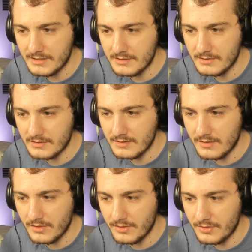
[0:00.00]
like,
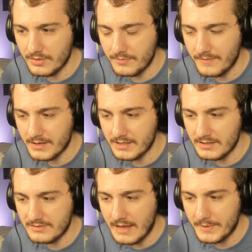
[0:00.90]
the
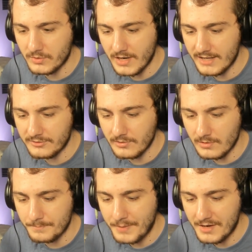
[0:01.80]
fucking
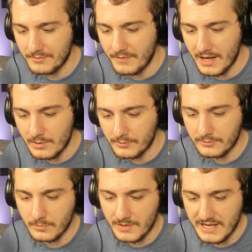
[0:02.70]
Democrats are
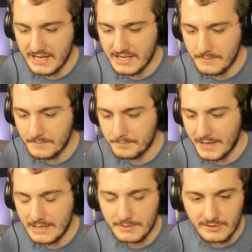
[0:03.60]
pedophiles who are eating
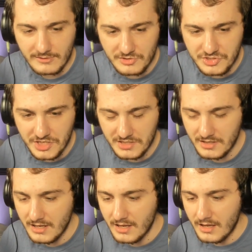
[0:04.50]
babies and
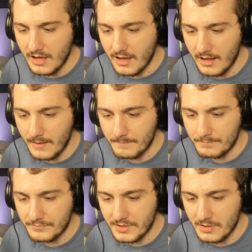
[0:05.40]
shit.
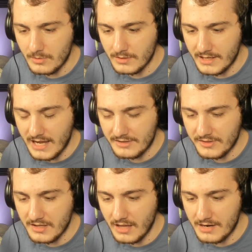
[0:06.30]
You know, like,
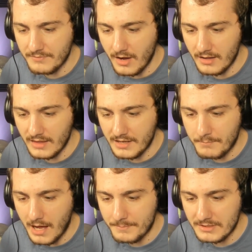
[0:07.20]
I think a lot of,
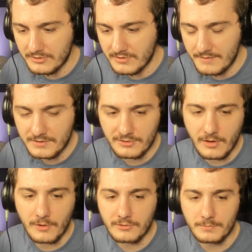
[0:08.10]
like, populist
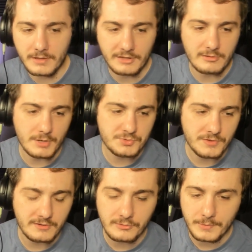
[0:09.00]
lefties also play too
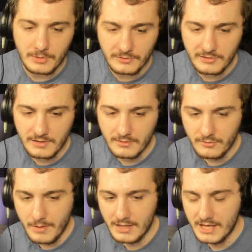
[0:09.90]
much with
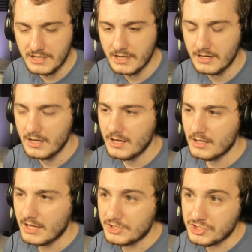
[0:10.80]
conspiracy for my liking.
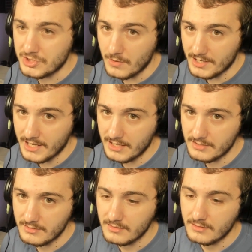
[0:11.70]
Like,
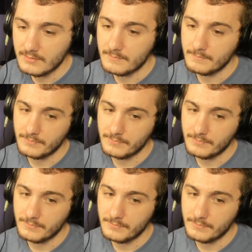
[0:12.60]
Shuonhead,